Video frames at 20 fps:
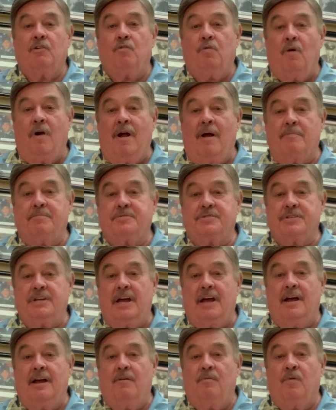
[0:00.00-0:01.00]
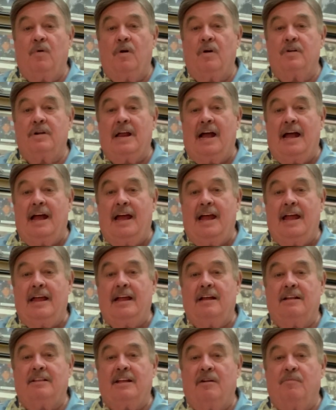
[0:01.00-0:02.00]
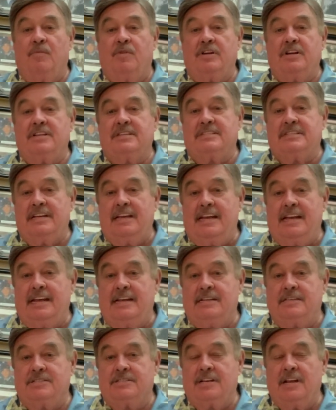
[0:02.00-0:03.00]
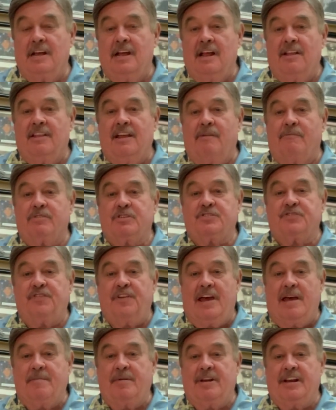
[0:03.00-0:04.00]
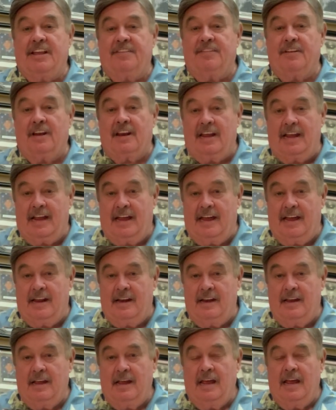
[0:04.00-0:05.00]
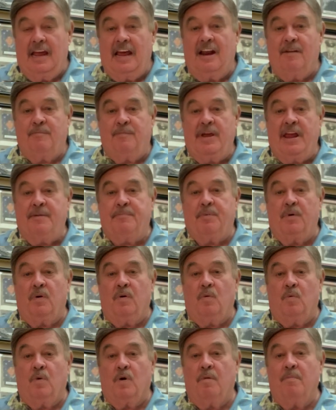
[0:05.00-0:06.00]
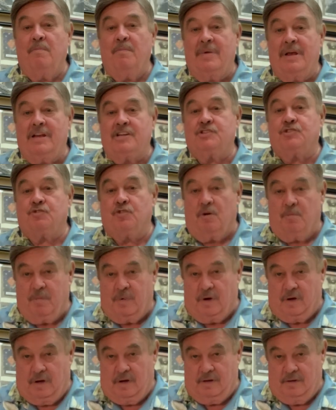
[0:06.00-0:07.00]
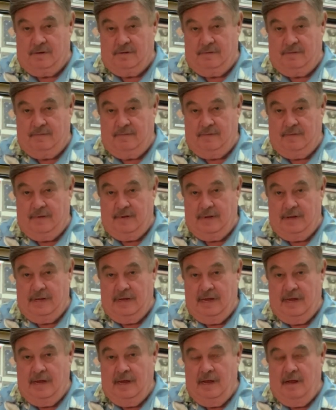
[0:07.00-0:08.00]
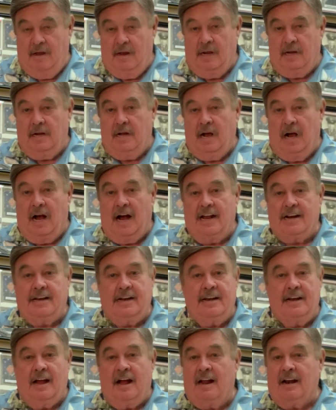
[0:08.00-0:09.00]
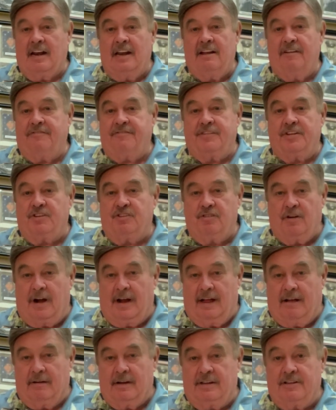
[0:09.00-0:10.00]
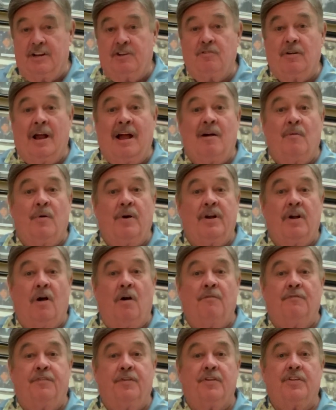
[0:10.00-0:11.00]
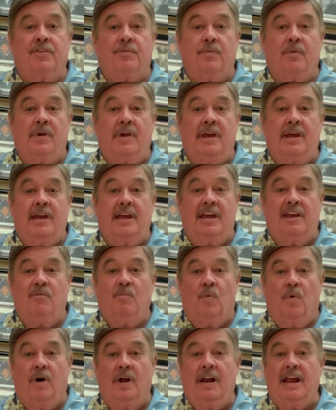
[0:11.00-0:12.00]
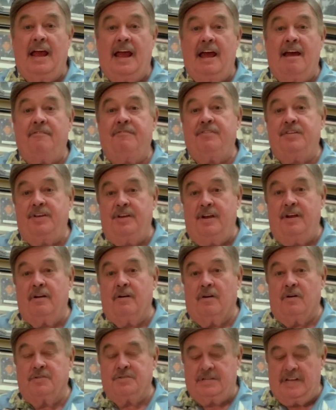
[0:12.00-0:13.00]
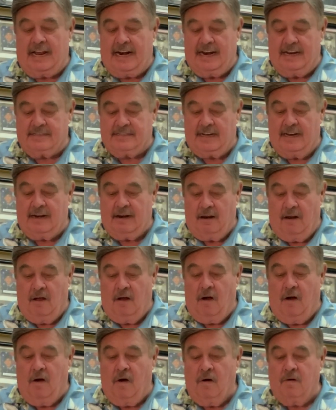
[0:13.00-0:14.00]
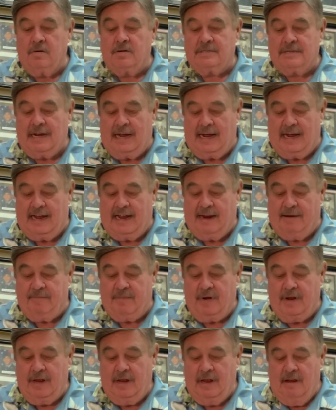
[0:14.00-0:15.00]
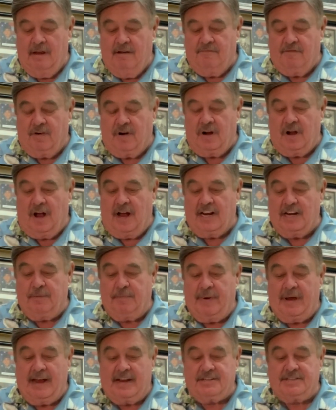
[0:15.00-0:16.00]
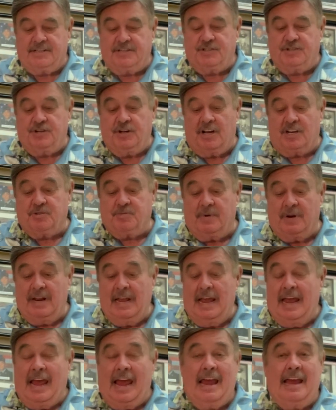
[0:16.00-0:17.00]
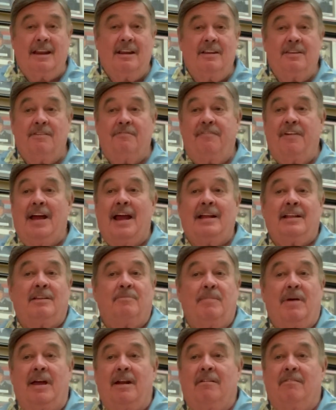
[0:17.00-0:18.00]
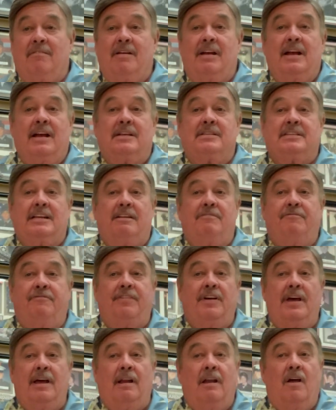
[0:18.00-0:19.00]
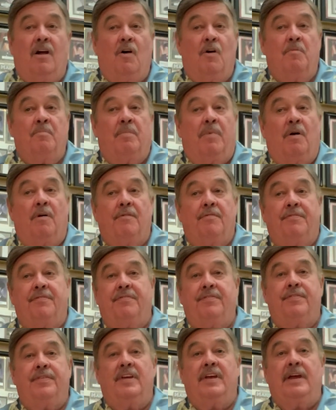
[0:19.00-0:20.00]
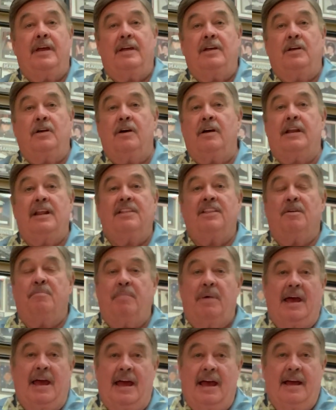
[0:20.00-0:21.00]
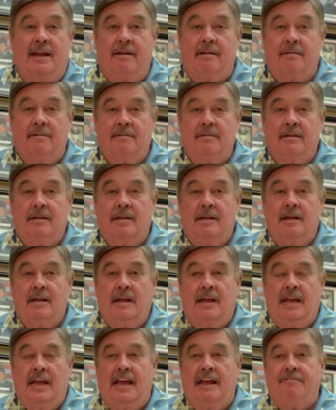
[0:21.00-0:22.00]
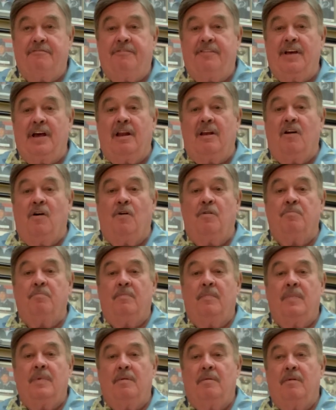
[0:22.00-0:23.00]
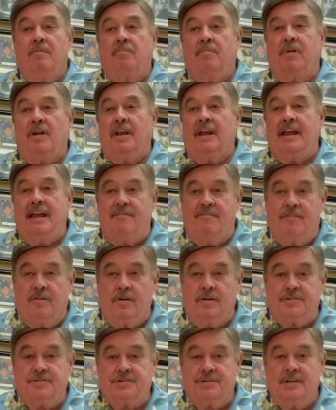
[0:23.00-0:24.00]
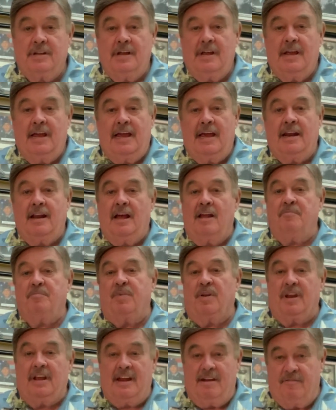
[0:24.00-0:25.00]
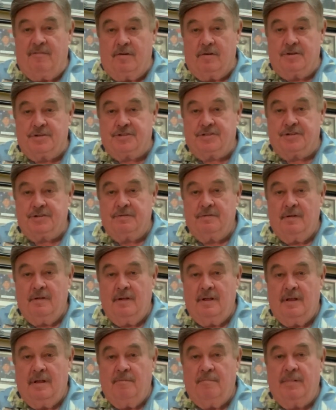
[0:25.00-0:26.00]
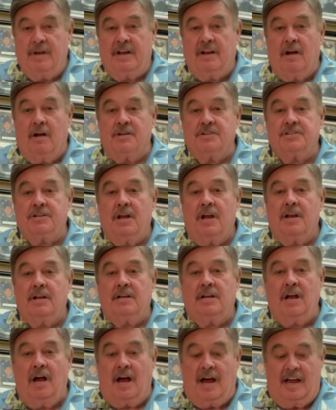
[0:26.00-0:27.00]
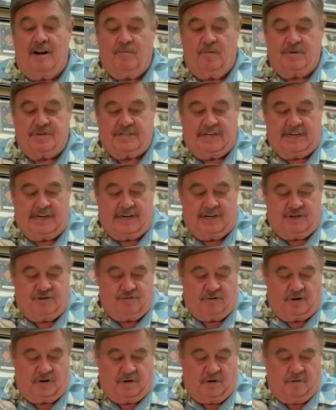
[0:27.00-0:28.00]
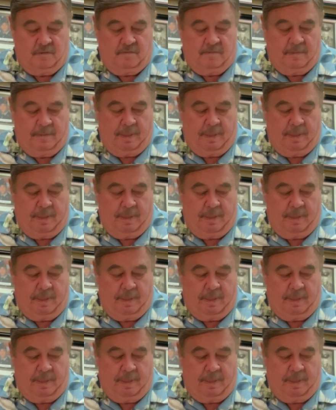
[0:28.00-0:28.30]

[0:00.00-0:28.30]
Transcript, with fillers: crops uh, were dying. They were diseased. There was famine in the land, and people were miserable. God did not lift the drought. The drought went on for three and one half years. That is a long time for God to pass his judgment. And the fact of the matter is, it fell on both the good and the bad. It fell on believers and unbelievers because God was in control.